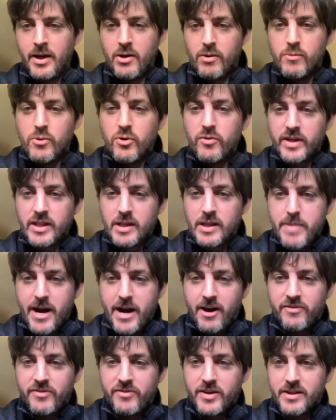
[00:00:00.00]
the
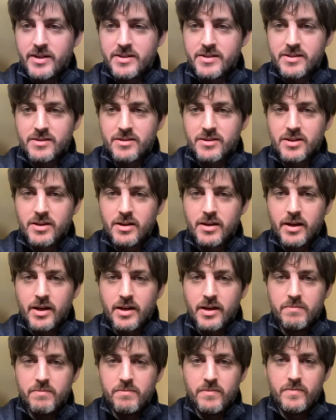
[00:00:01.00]
paraffin is
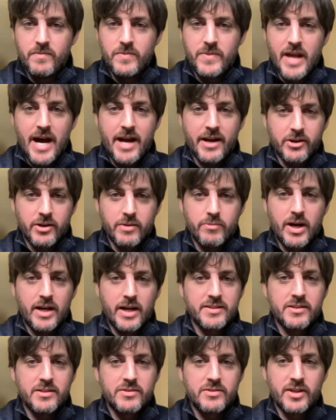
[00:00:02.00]
not a good
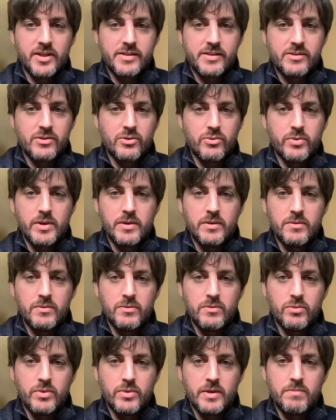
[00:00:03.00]
process for us. So we
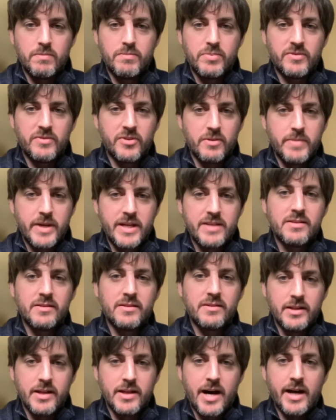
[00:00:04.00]
prefer
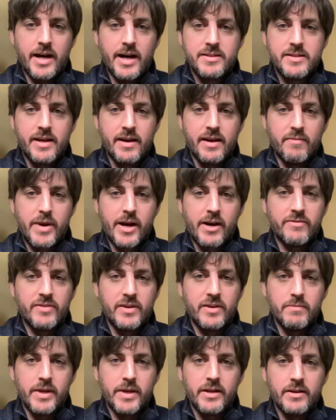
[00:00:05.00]
basically not to have
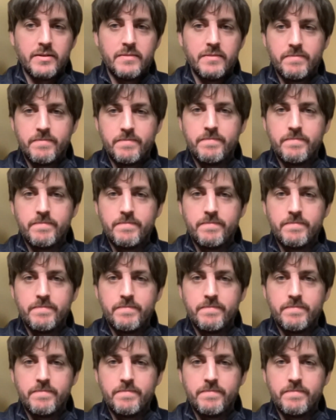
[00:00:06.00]
paraffin embedded.